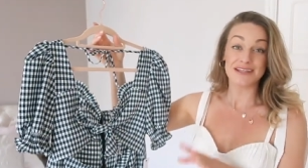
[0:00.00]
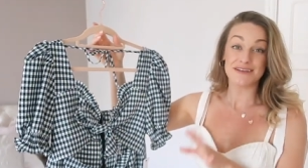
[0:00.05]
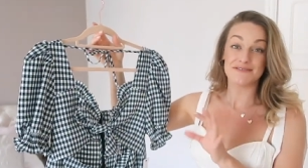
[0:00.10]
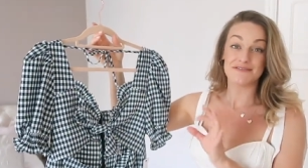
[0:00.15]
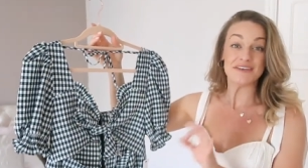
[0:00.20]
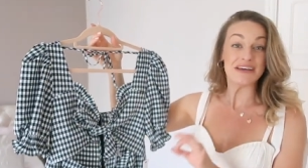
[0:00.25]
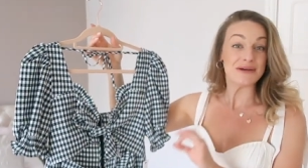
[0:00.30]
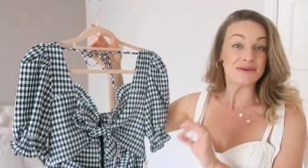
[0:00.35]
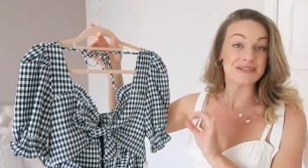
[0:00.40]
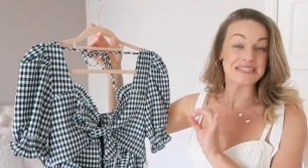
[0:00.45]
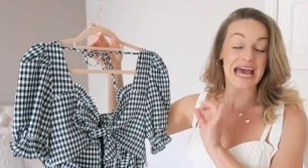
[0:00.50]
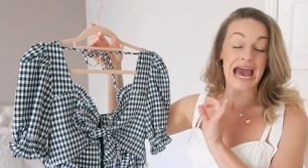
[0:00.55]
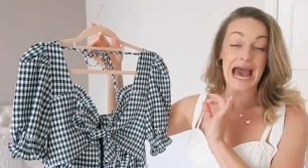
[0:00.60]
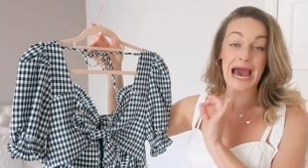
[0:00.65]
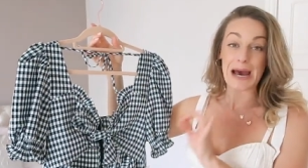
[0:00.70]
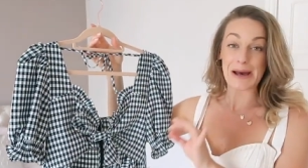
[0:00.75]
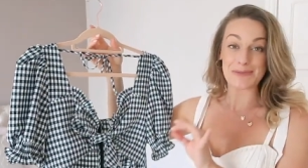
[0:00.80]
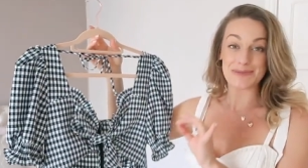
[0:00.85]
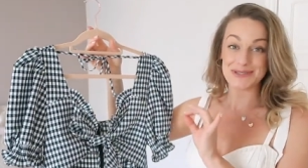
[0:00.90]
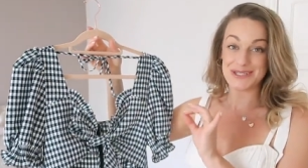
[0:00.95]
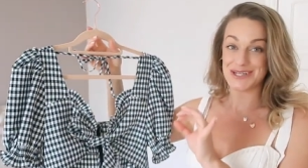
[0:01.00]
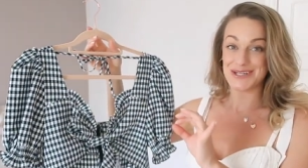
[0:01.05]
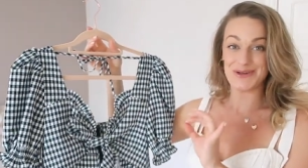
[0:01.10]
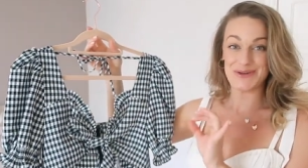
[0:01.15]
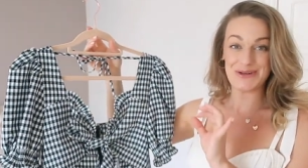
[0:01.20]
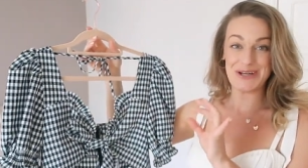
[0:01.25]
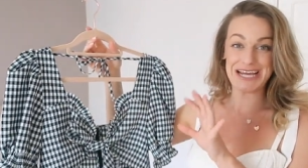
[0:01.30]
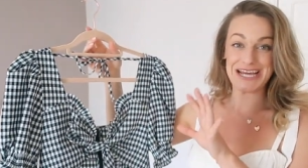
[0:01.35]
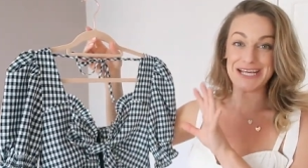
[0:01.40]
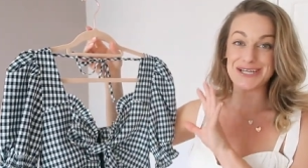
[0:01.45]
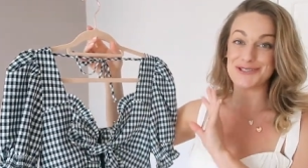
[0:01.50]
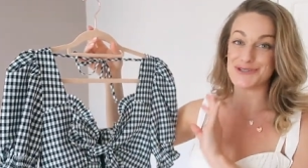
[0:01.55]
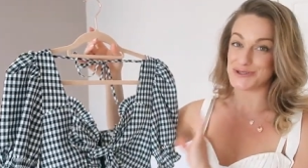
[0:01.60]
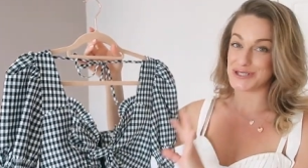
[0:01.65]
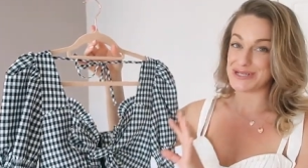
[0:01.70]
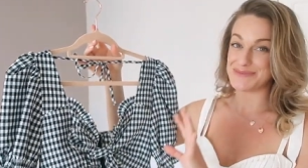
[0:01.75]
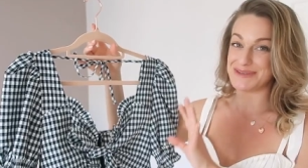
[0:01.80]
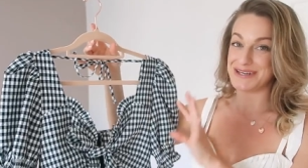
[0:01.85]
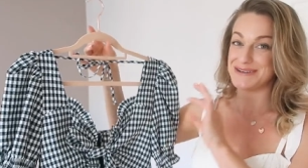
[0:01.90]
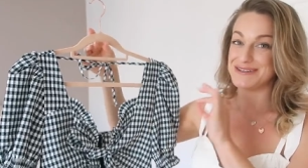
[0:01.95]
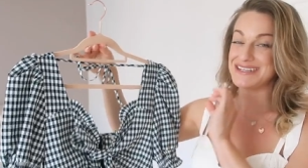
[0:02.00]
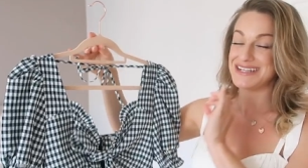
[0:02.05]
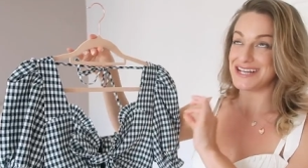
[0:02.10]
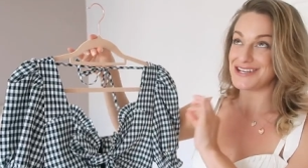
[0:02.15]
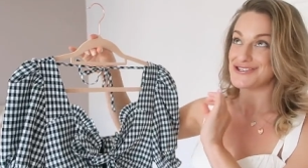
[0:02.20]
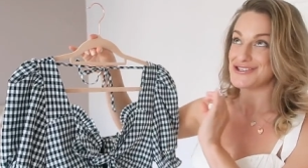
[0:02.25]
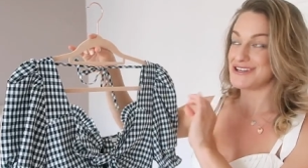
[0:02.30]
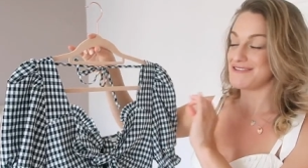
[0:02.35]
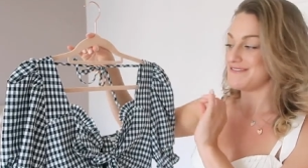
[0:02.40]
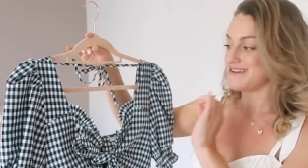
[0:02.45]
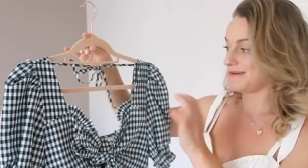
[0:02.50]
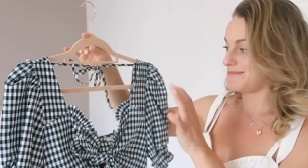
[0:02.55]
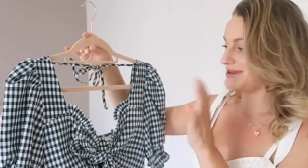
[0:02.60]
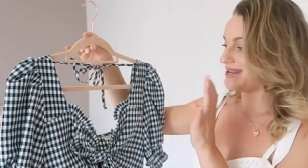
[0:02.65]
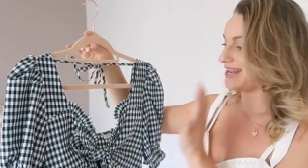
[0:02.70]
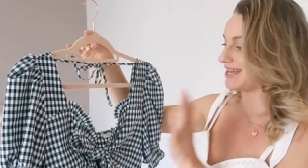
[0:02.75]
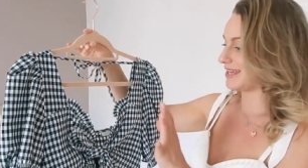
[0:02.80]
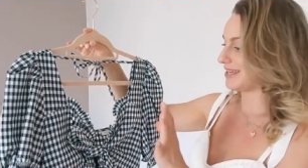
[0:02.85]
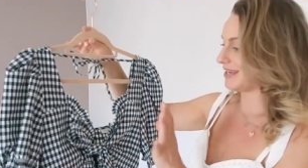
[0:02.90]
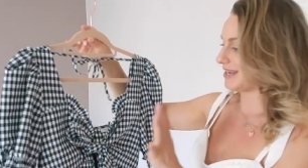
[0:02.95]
The fit was absolutely dreamy, it literally fit me like